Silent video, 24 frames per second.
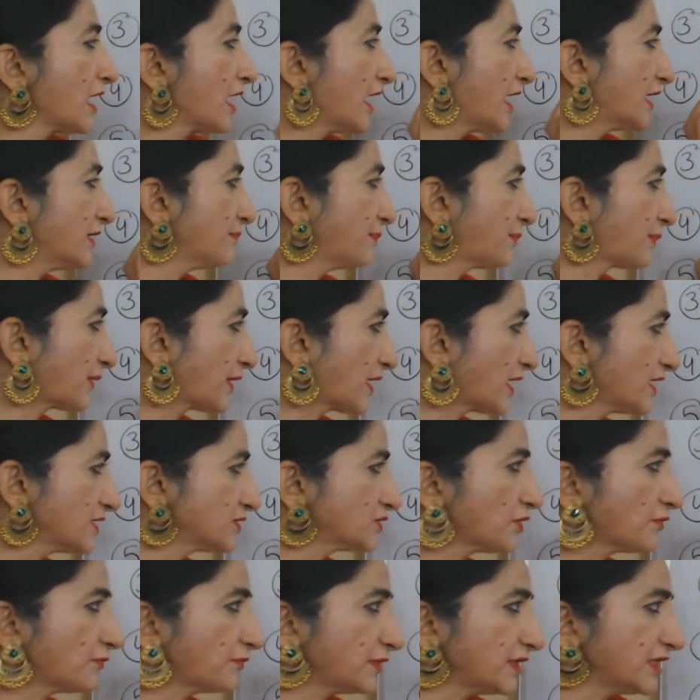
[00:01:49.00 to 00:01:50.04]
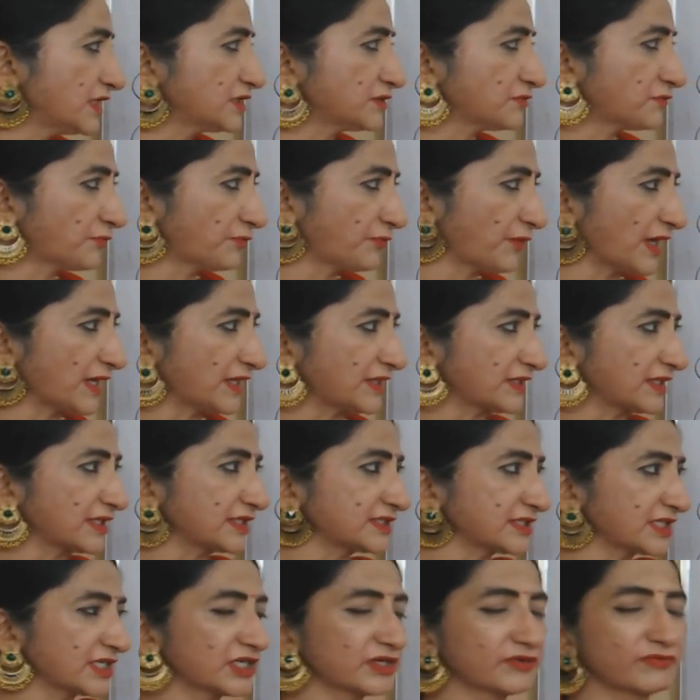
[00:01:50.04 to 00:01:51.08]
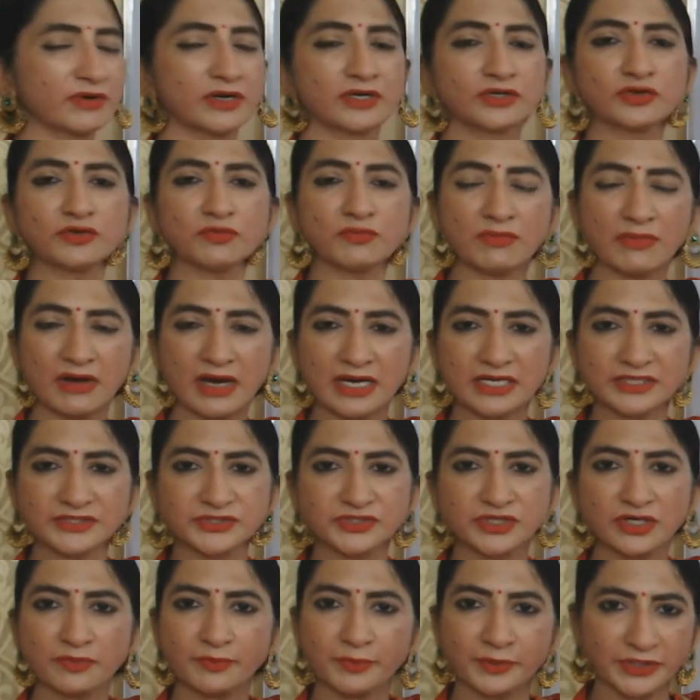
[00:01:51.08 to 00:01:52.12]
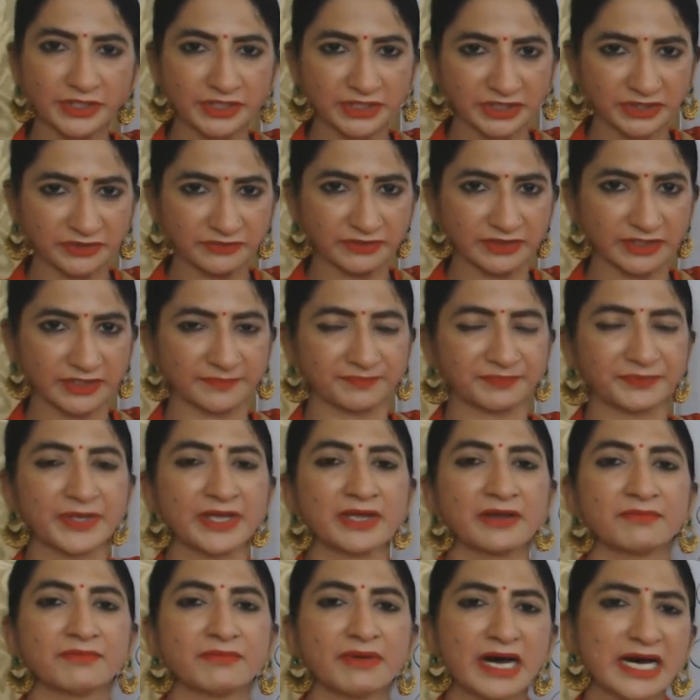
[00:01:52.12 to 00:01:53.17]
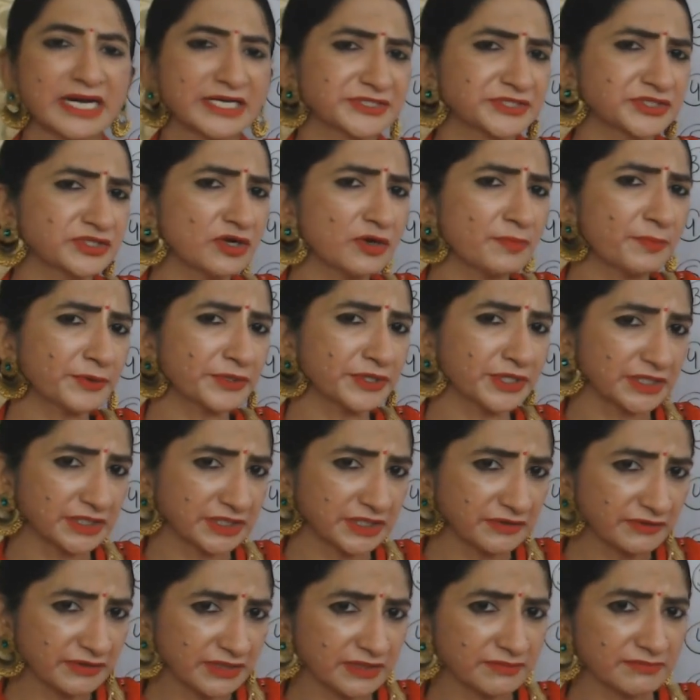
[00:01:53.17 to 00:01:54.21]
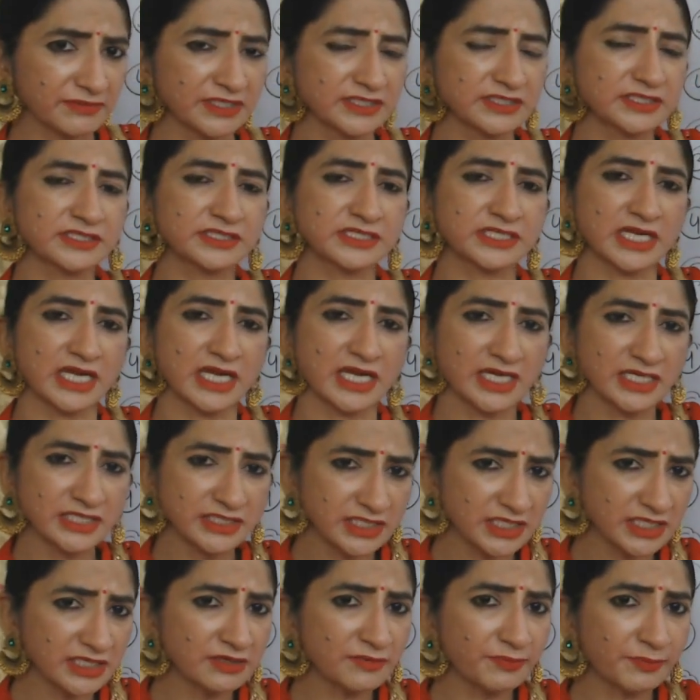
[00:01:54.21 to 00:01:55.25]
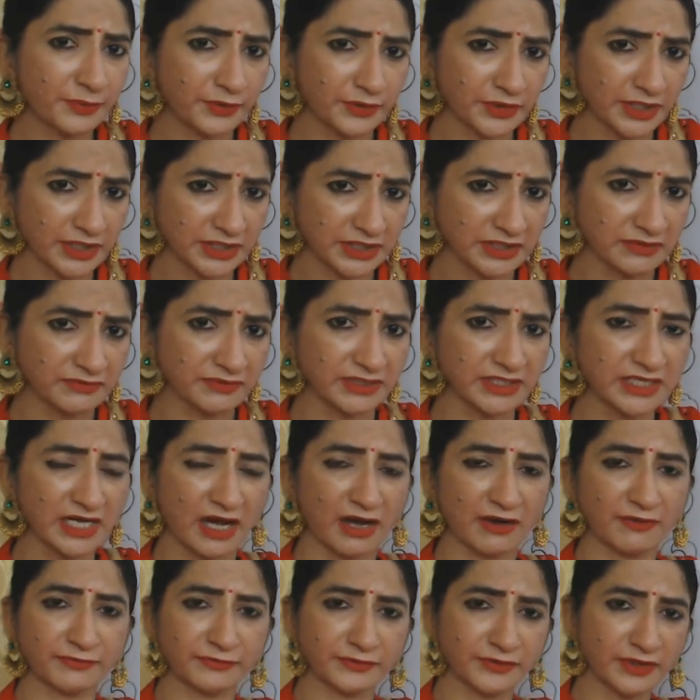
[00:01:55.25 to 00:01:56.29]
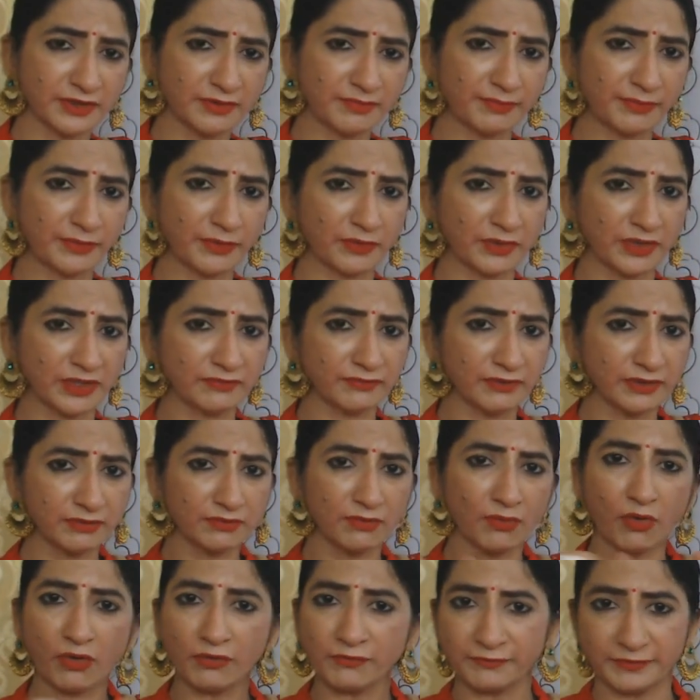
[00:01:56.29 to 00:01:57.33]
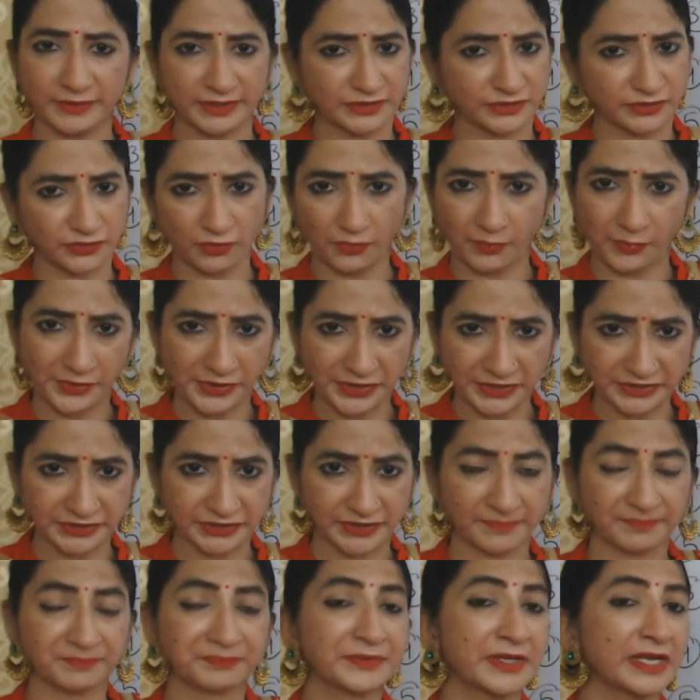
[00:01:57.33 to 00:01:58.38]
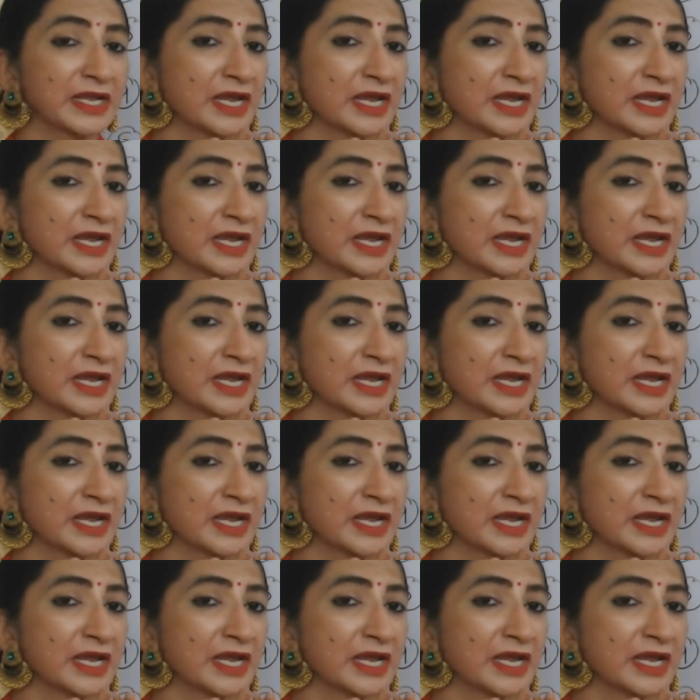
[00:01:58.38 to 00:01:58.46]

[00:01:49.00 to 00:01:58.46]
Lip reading: And price of each factor is equal to marginal productivity. Marginal productivity means change in productivity after employing one more factor of production.